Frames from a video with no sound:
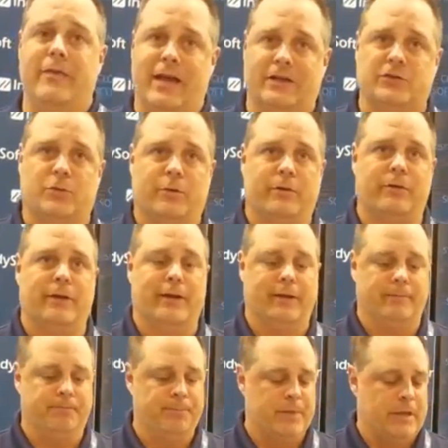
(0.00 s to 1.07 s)
that sort of thing.
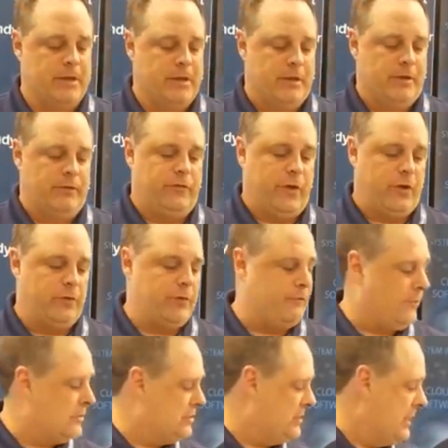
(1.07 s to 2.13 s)
So the
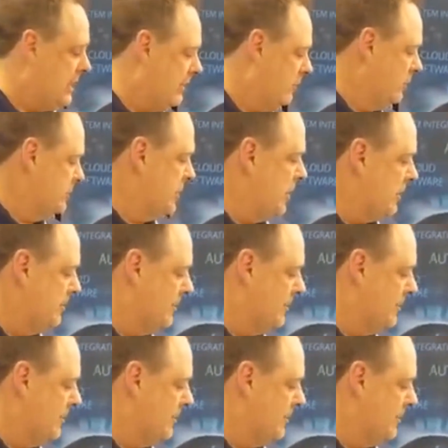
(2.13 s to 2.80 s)
first scenario we'll talk